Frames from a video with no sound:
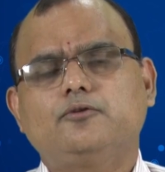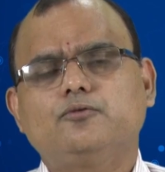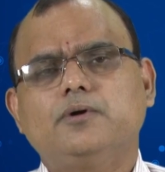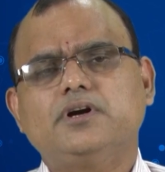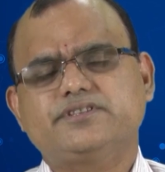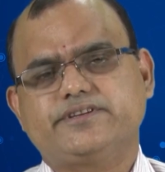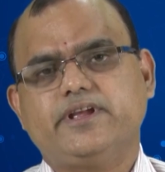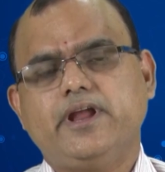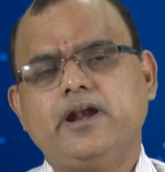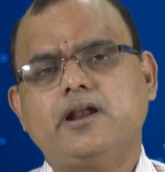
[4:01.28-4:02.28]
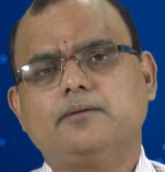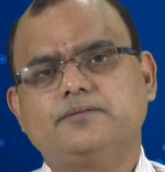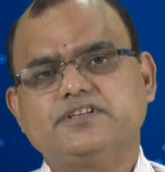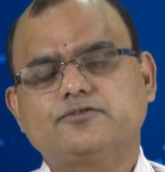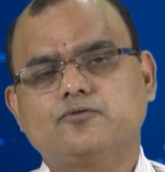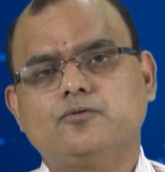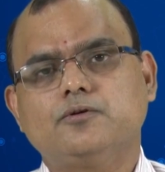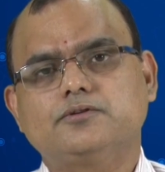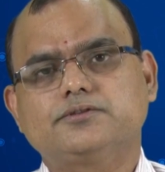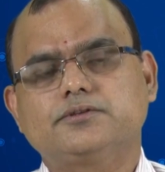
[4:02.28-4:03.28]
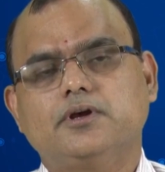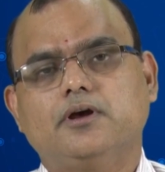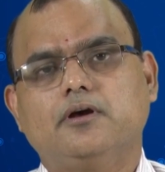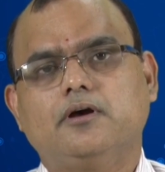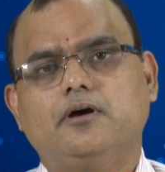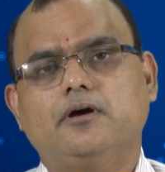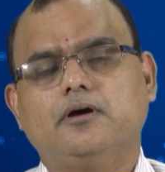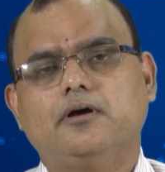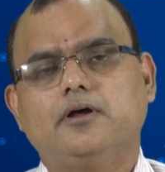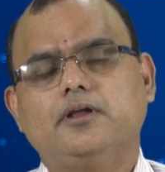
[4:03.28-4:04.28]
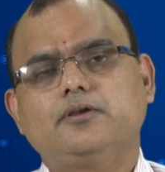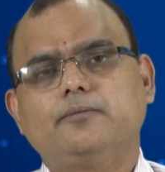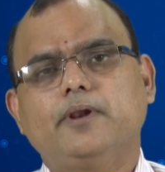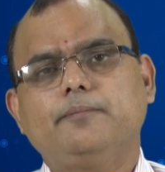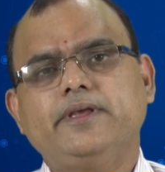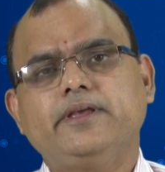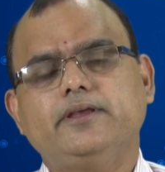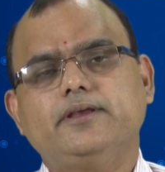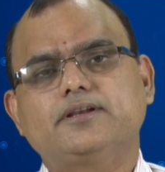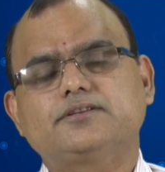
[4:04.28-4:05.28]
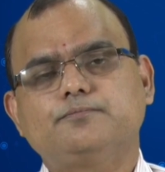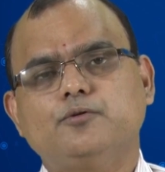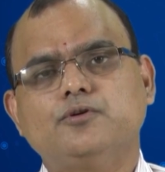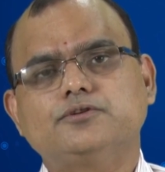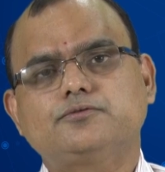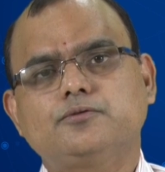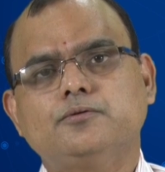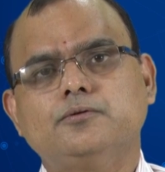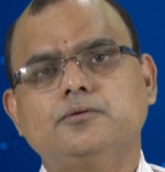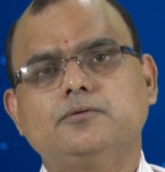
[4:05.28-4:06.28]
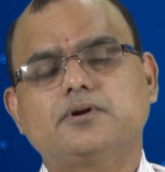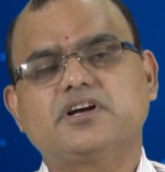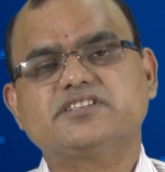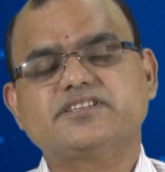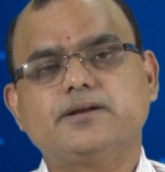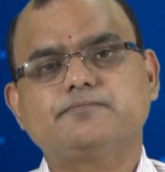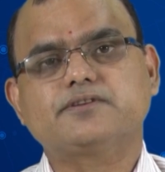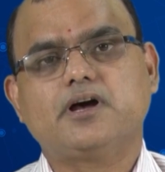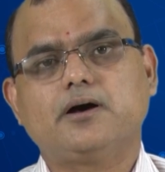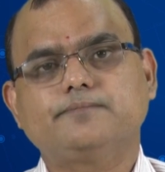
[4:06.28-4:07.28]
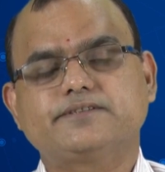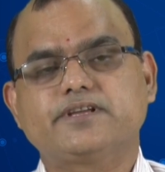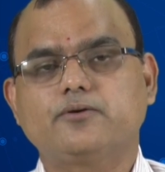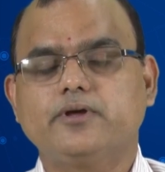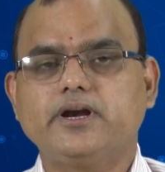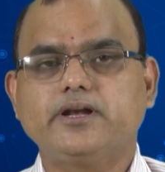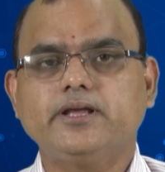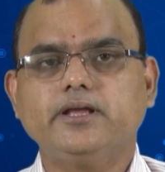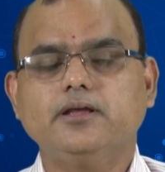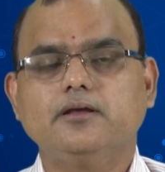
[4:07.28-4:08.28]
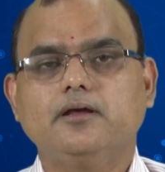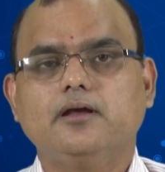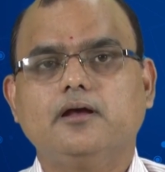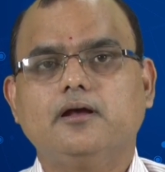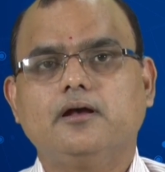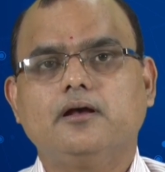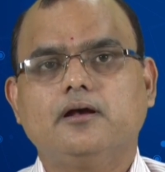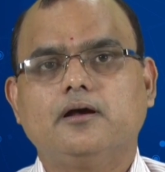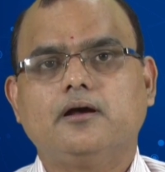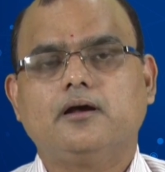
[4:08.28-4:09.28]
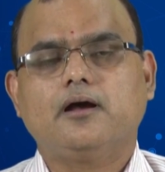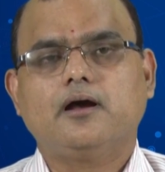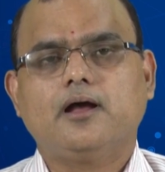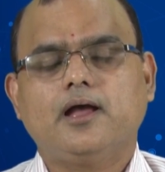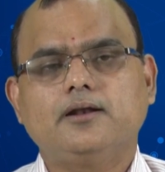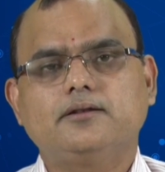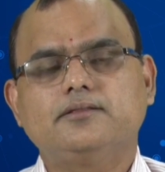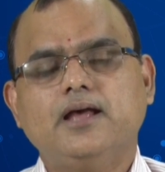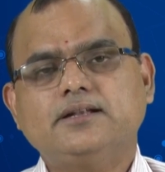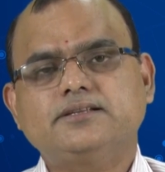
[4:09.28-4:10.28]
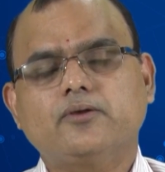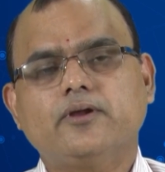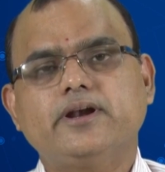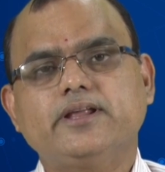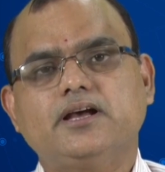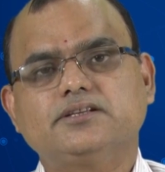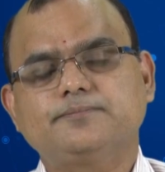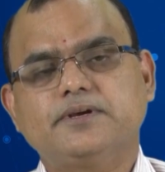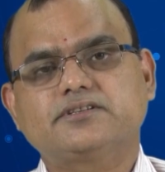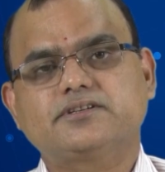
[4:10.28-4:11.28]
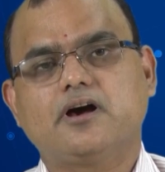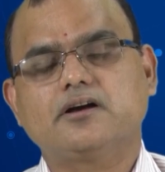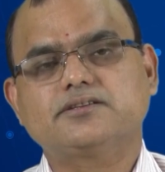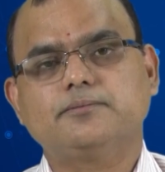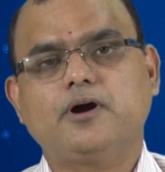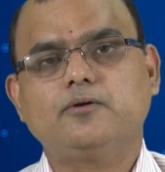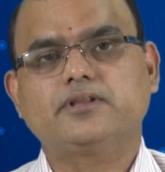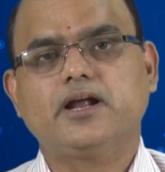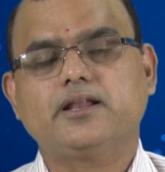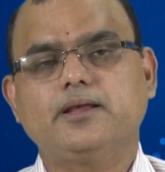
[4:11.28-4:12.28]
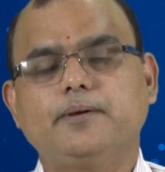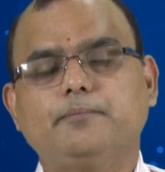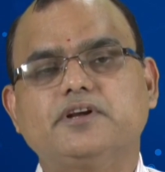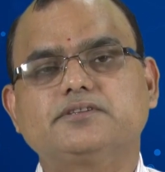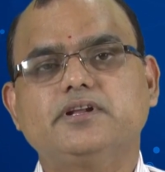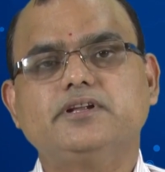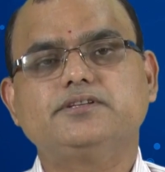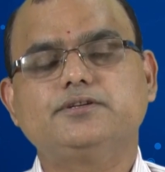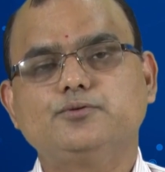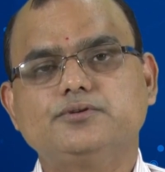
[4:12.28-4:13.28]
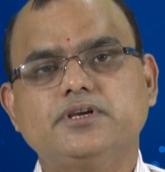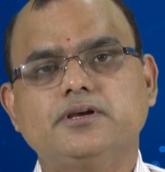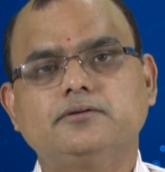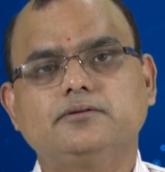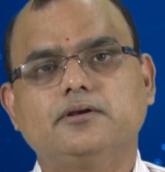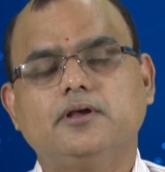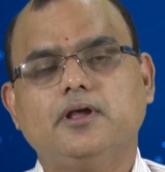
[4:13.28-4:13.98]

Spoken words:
towards end of this course, you will be exposed to concepts of security, and that security aspects talks about that if a person is using